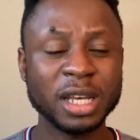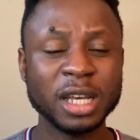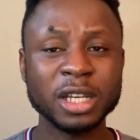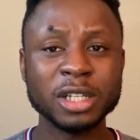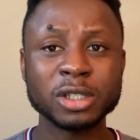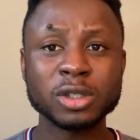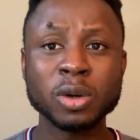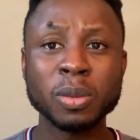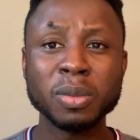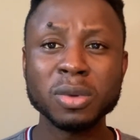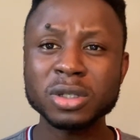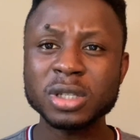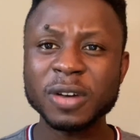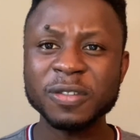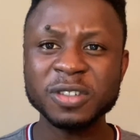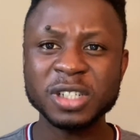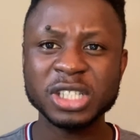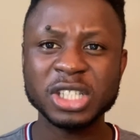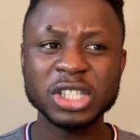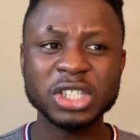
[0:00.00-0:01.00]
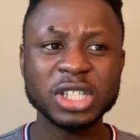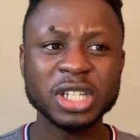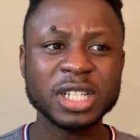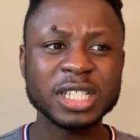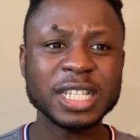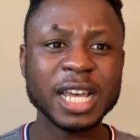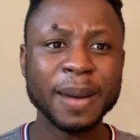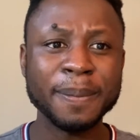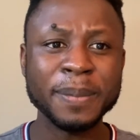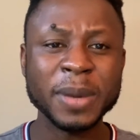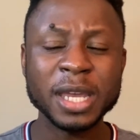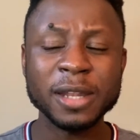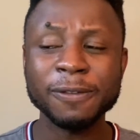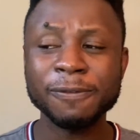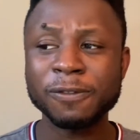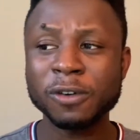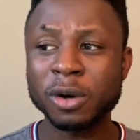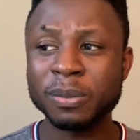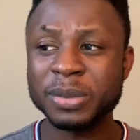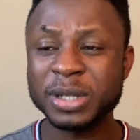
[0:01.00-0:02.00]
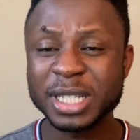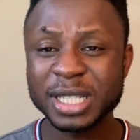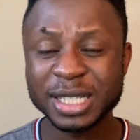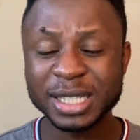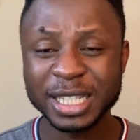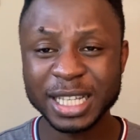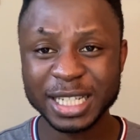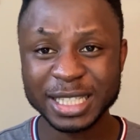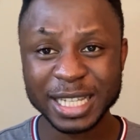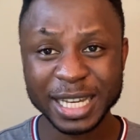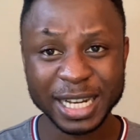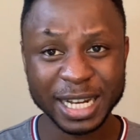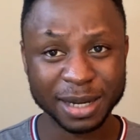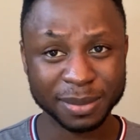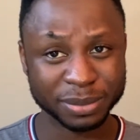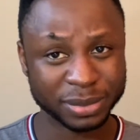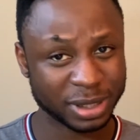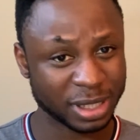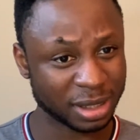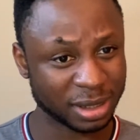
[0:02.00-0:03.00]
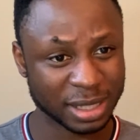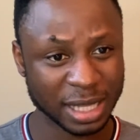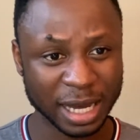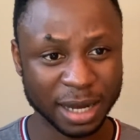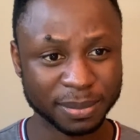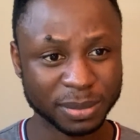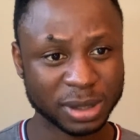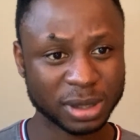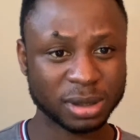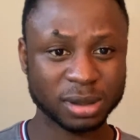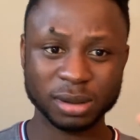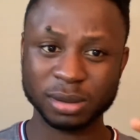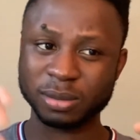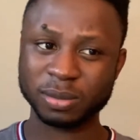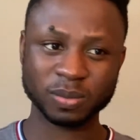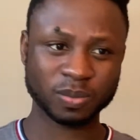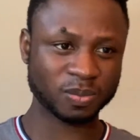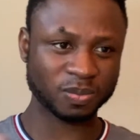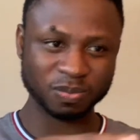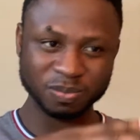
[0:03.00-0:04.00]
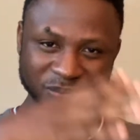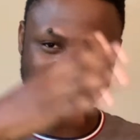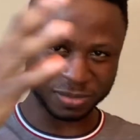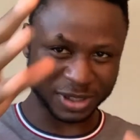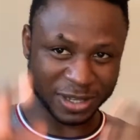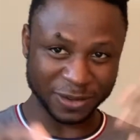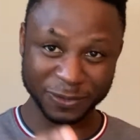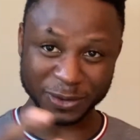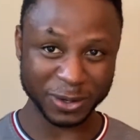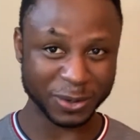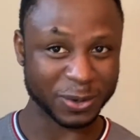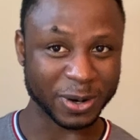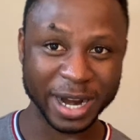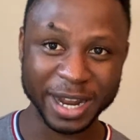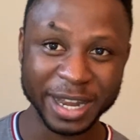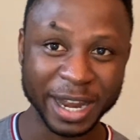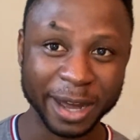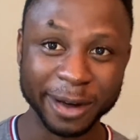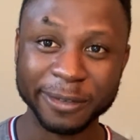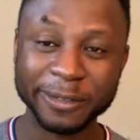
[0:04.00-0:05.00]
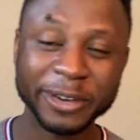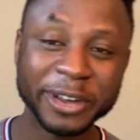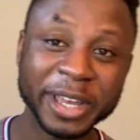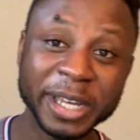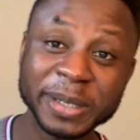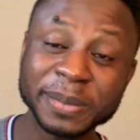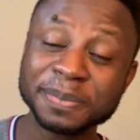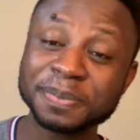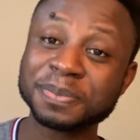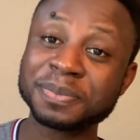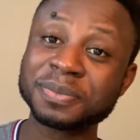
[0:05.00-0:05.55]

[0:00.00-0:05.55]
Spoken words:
So most of the decisions are made from this data that I'm giving you right now, okay?